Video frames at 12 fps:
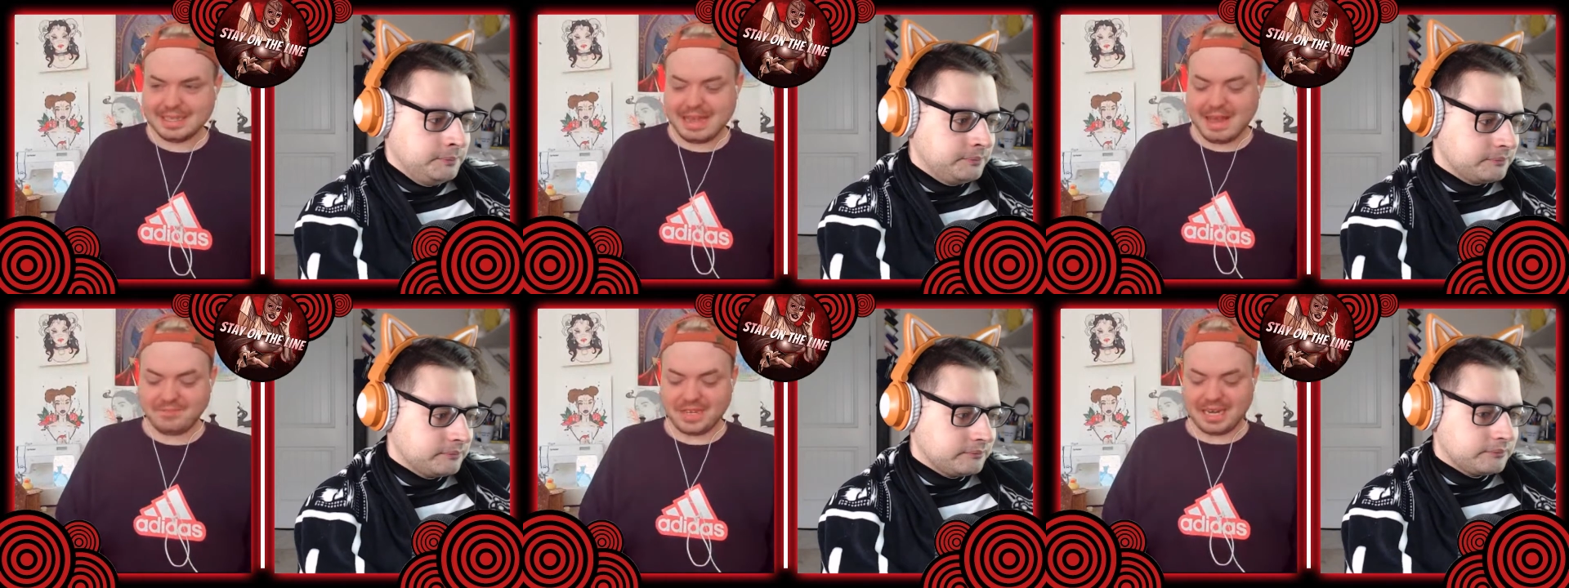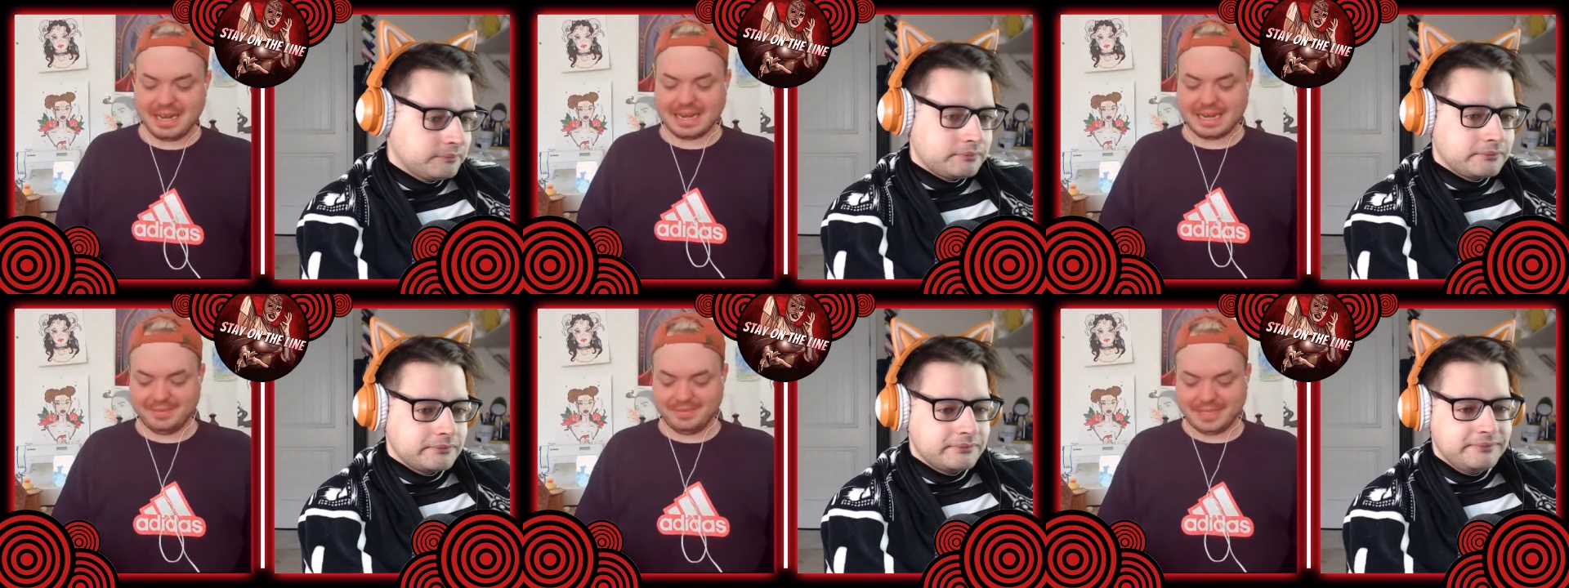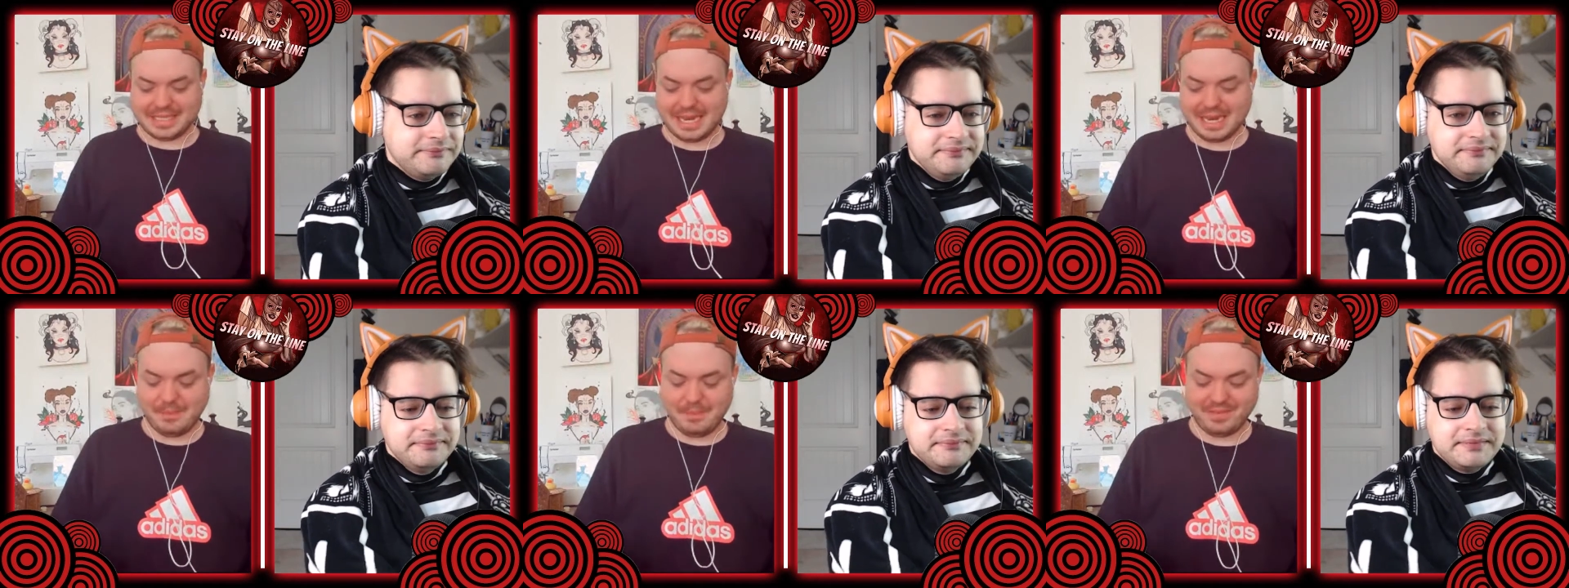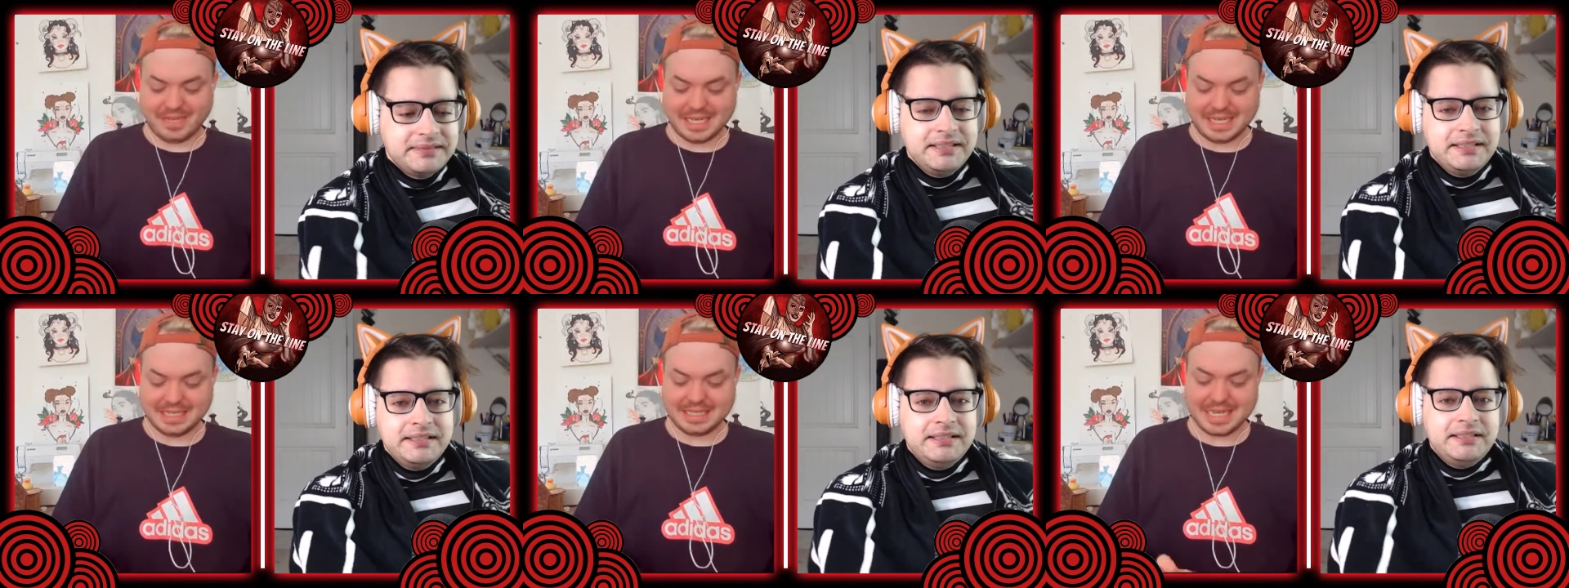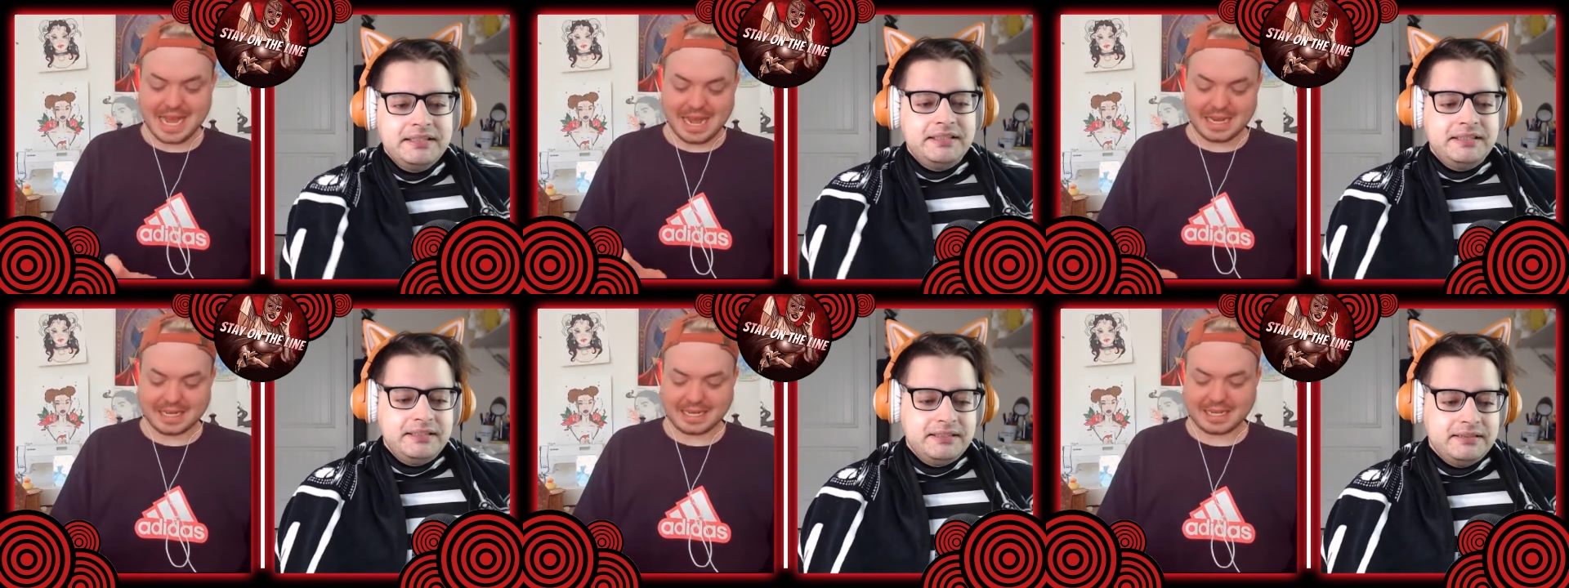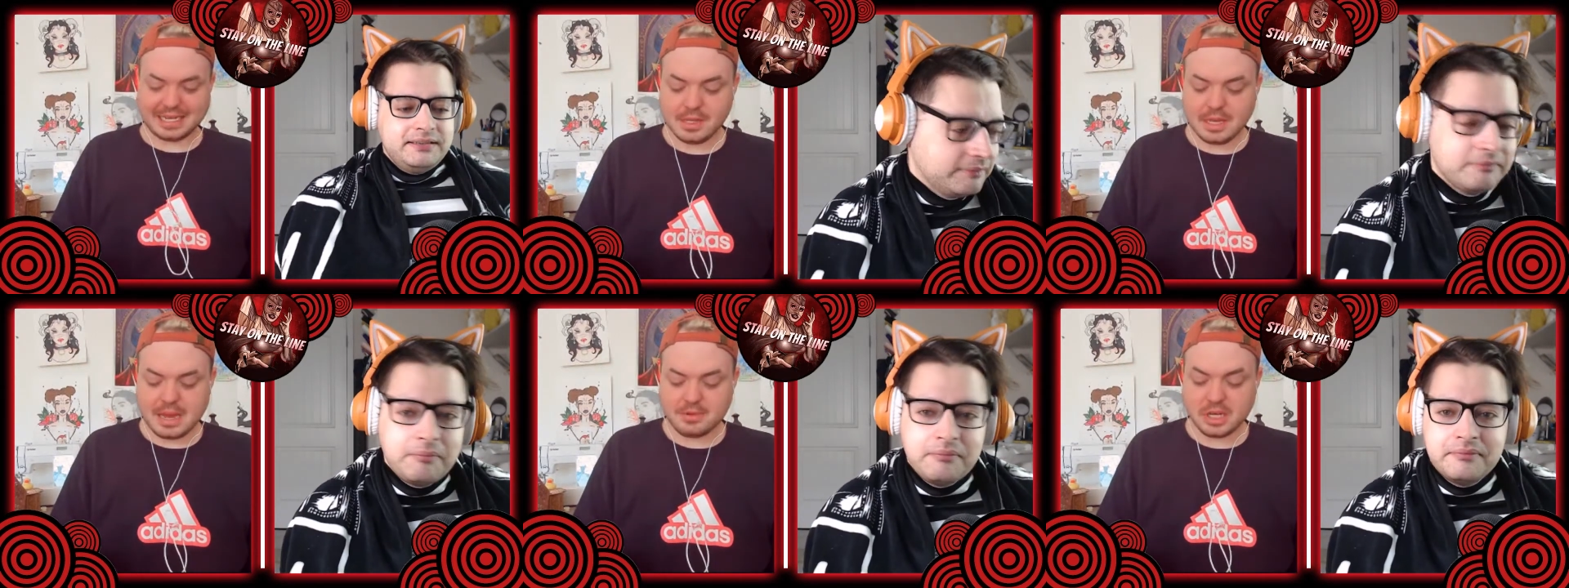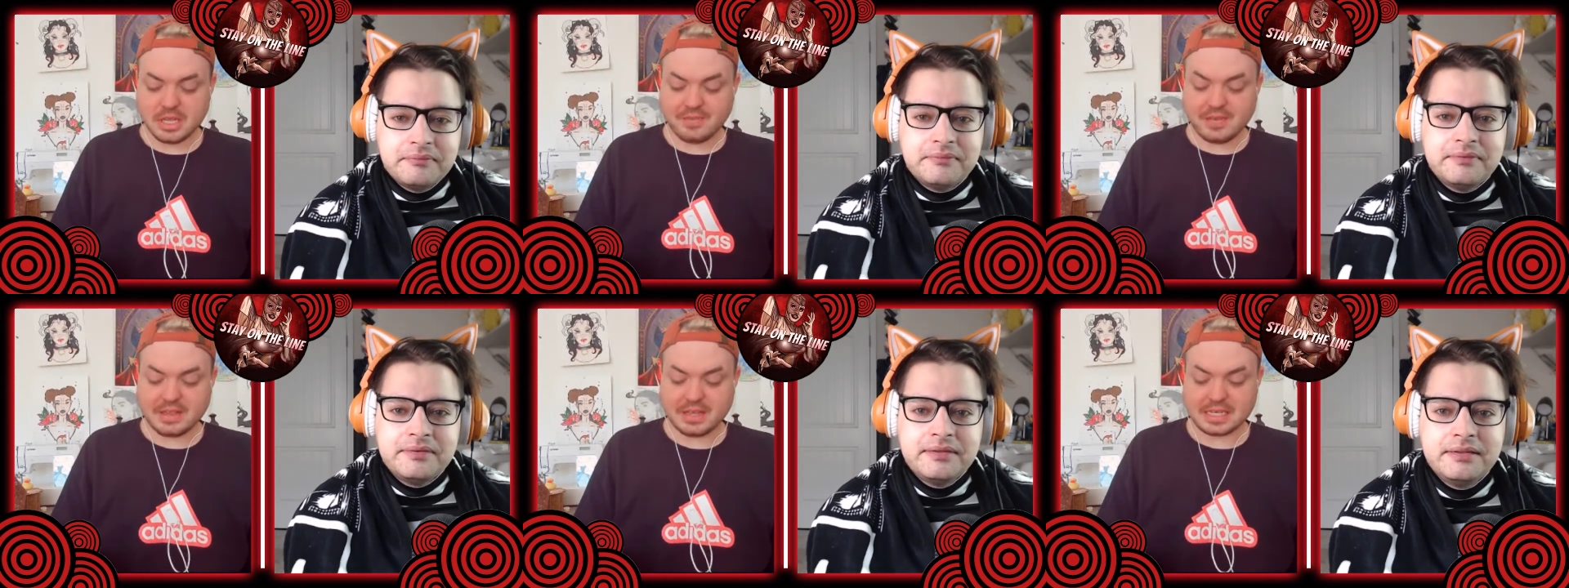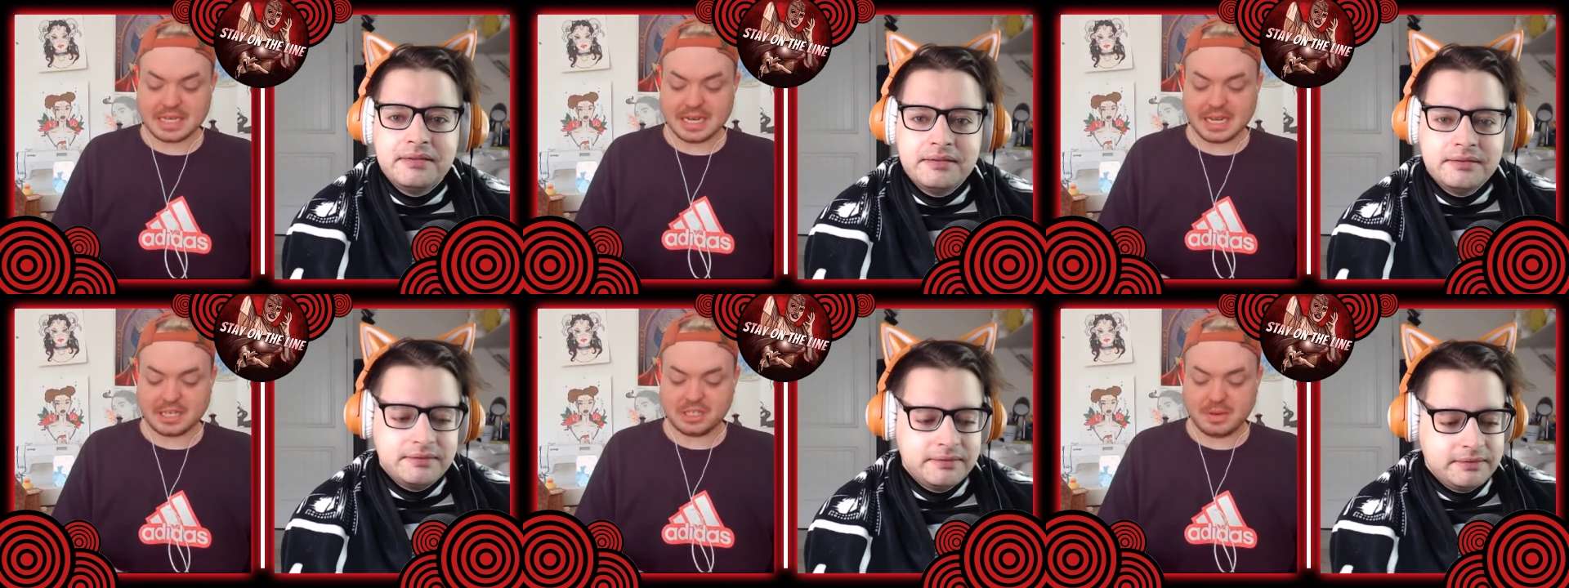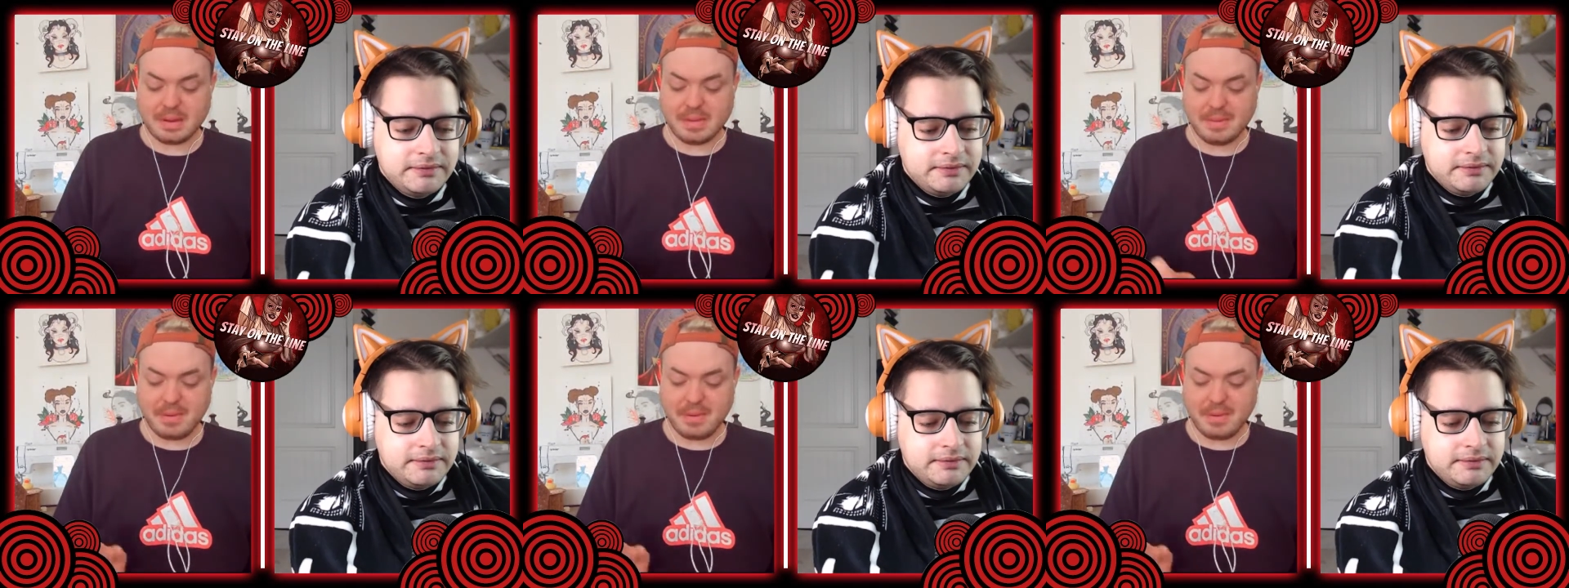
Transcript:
Speaker 1: I feel like it was a little bit of a... I'm trying to think of anything exciting I could share about